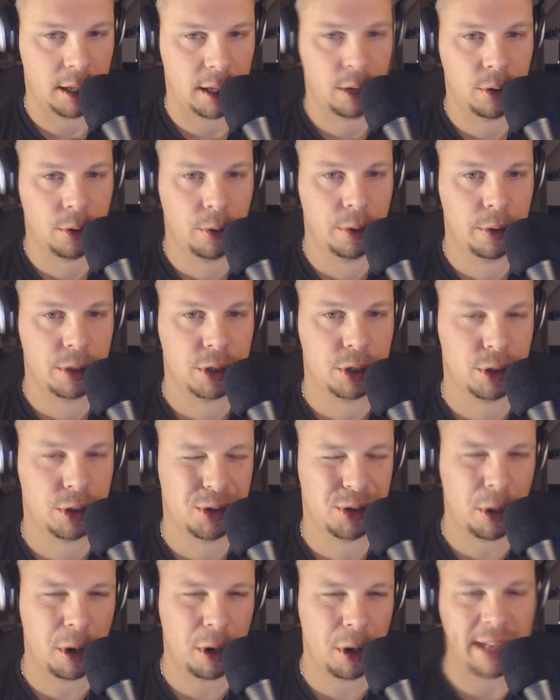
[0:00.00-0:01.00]
who is
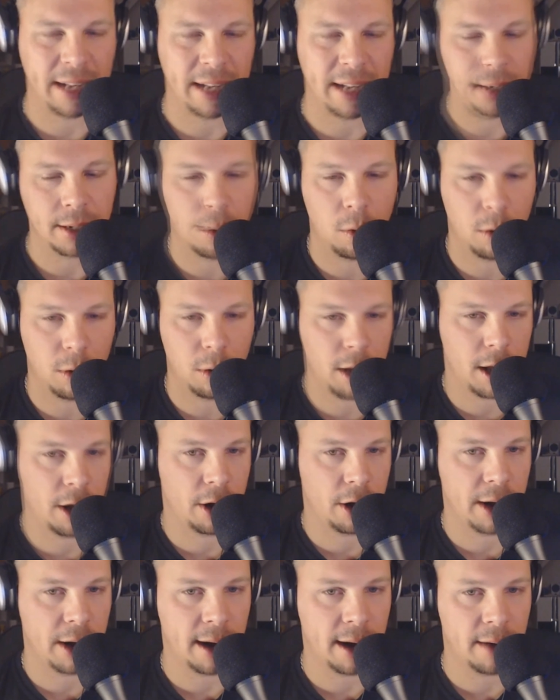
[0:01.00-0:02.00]
sort of like the coordinator
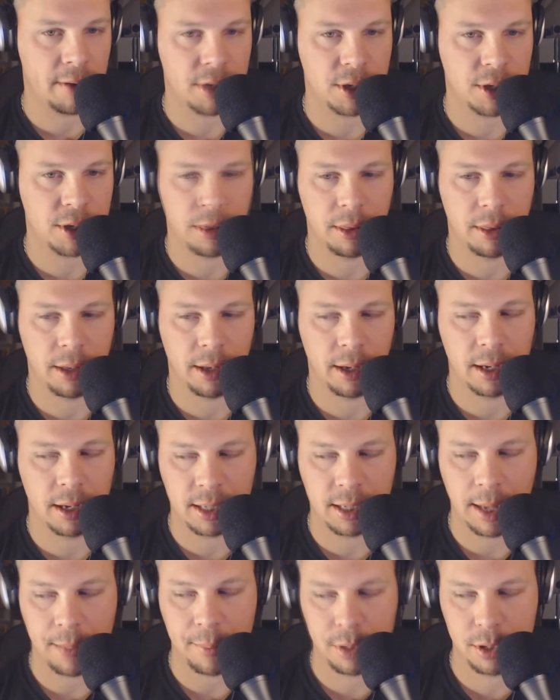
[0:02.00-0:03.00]
now of this whole thing, is
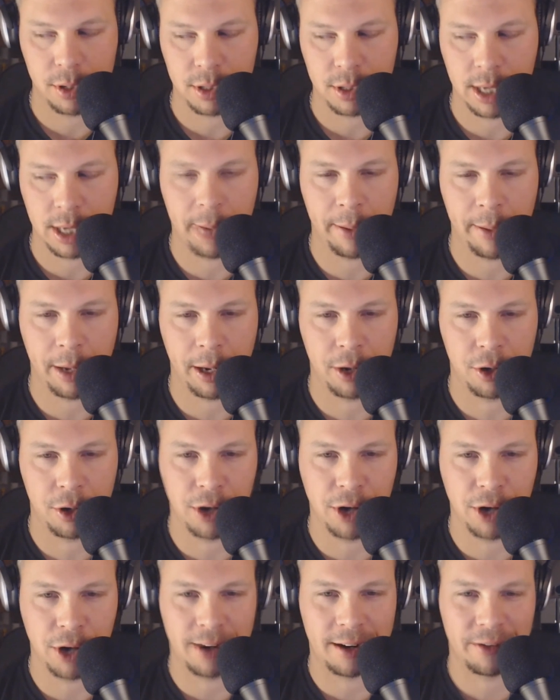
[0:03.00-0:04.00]
keeping
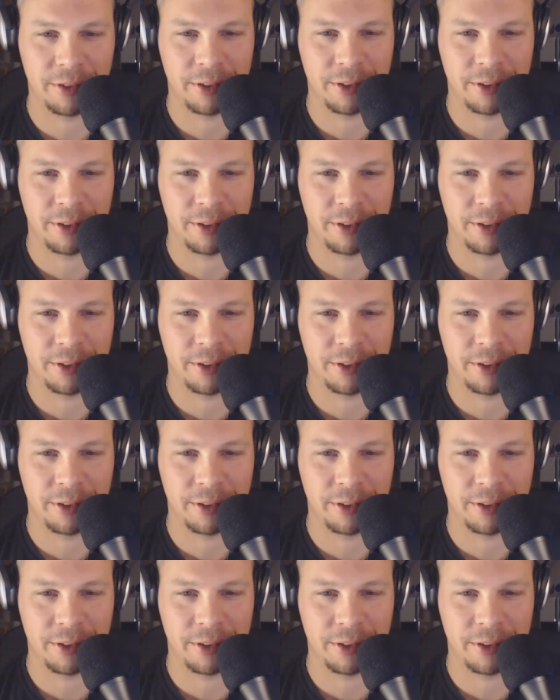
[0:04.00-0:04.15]
track of.